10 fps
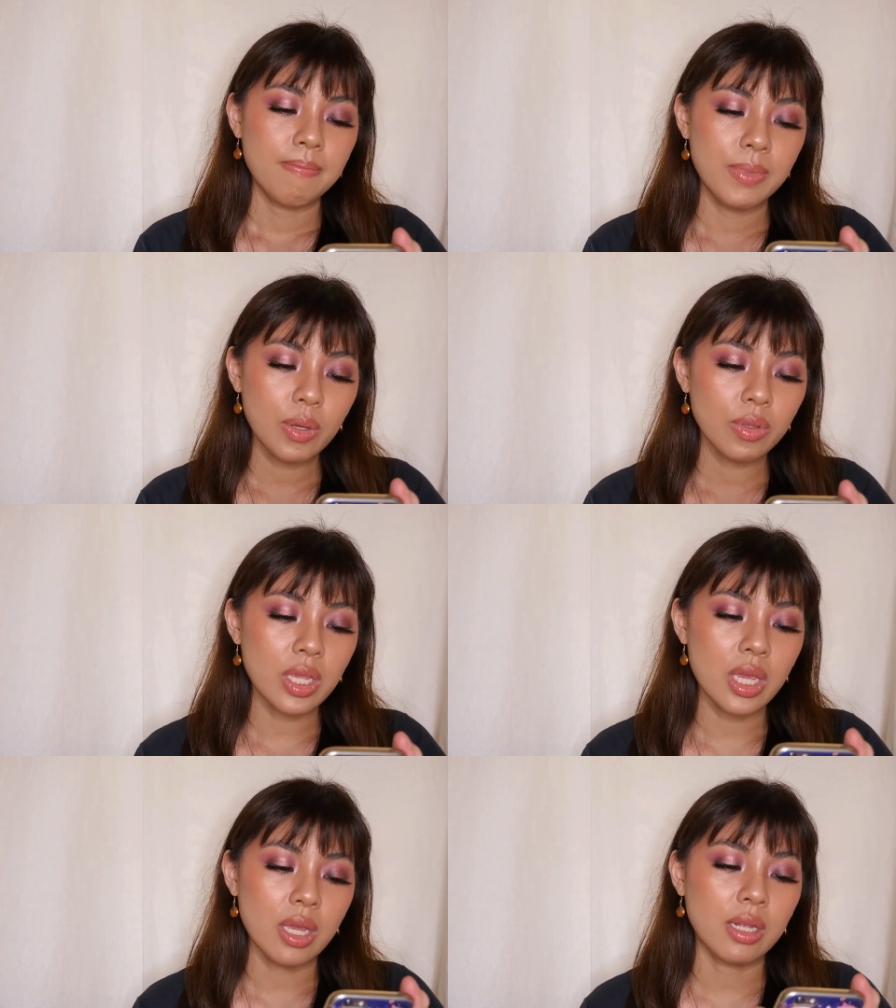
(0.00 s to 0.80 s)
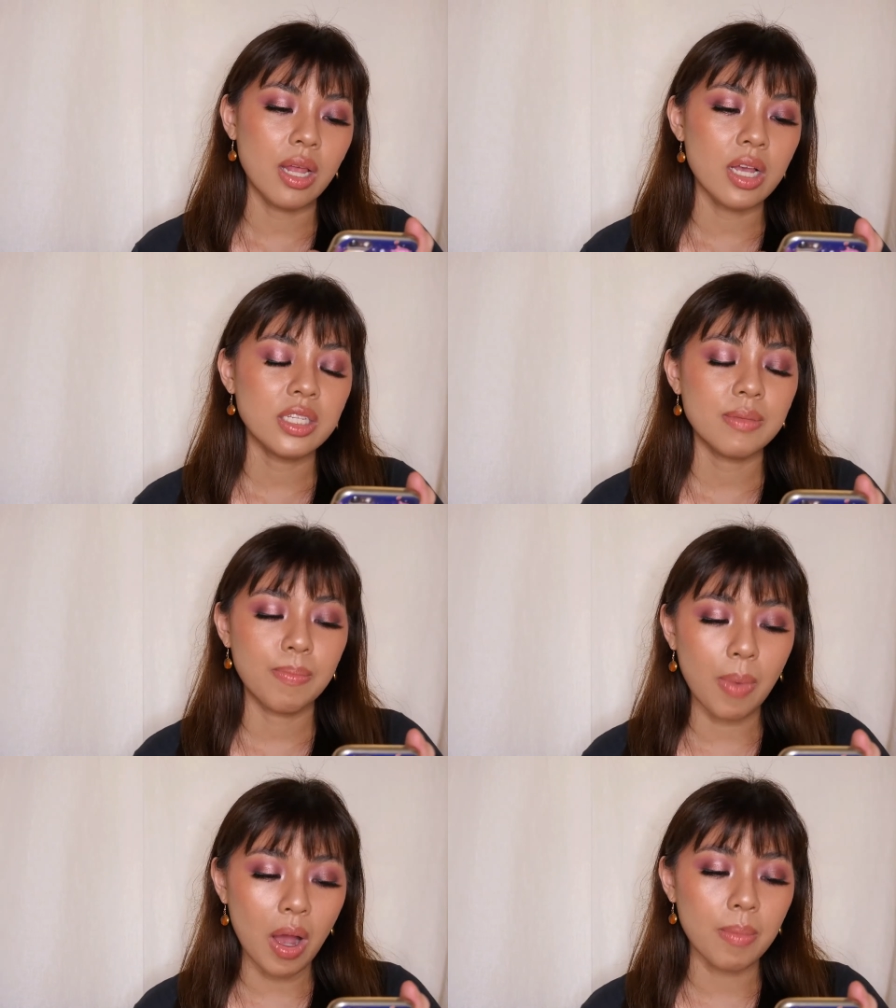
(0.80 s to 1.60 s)
Beauty Gloss
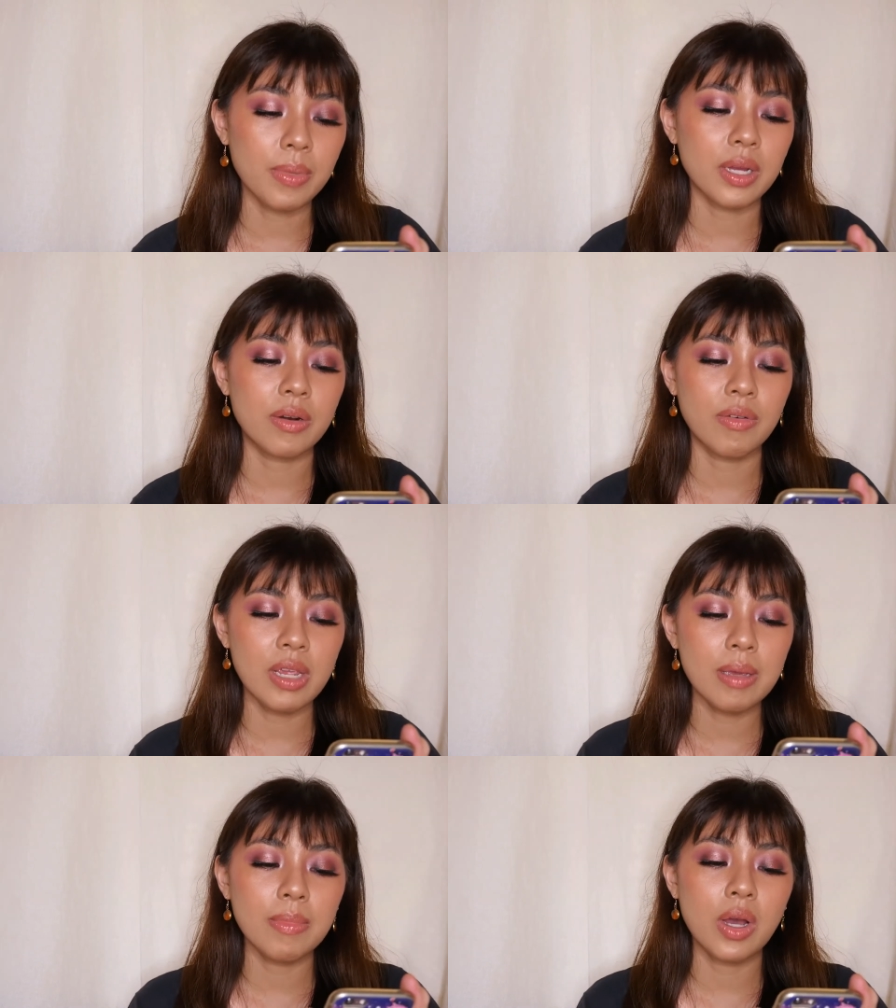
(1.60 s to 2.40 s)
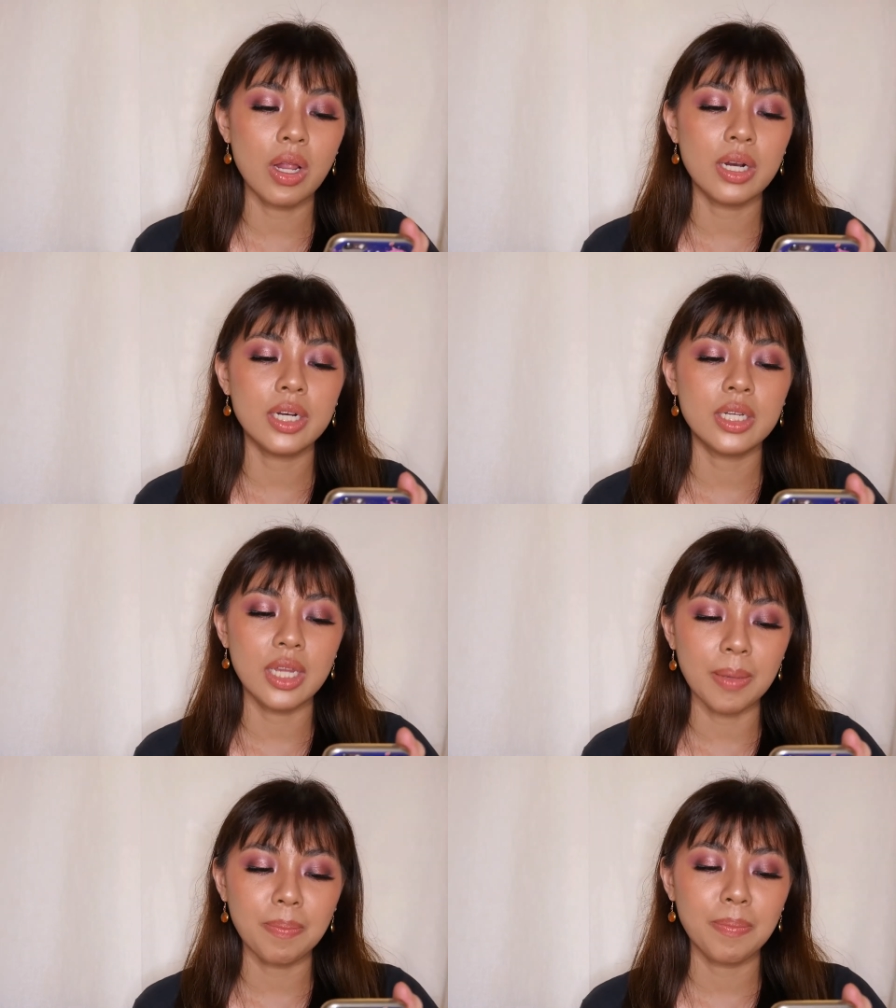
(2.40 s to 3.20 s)
Bomb Cream Color
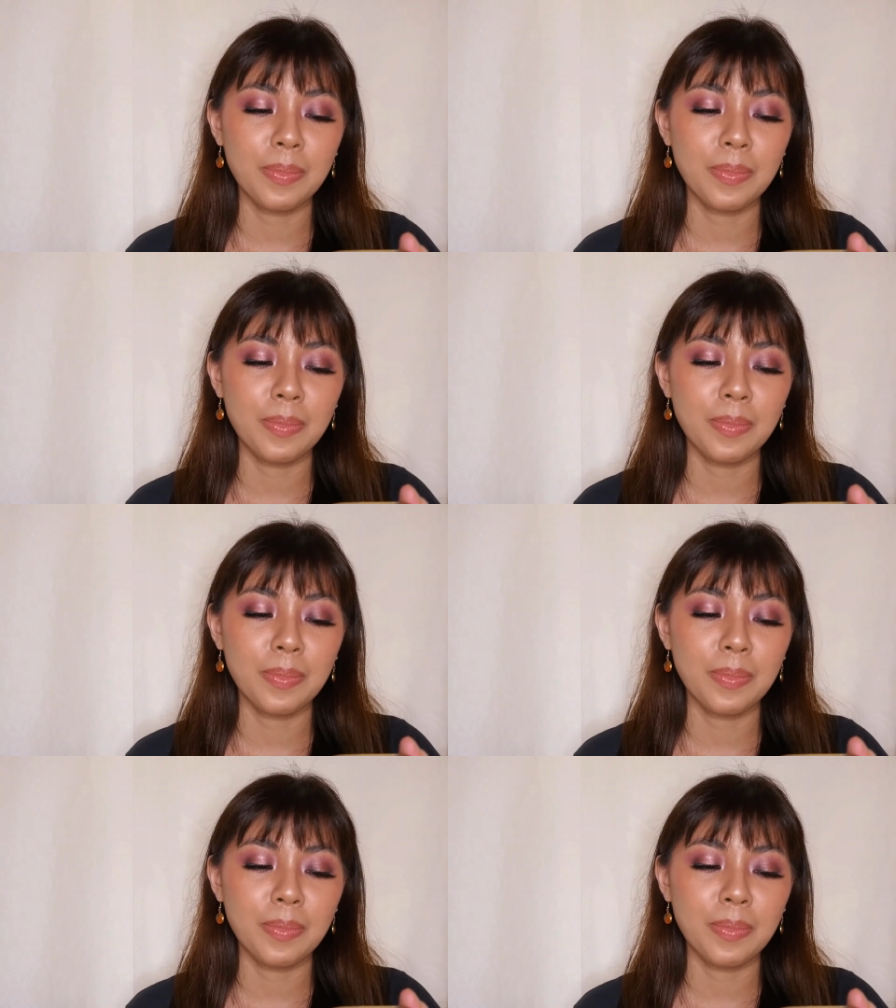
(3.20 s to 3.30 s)
Dip.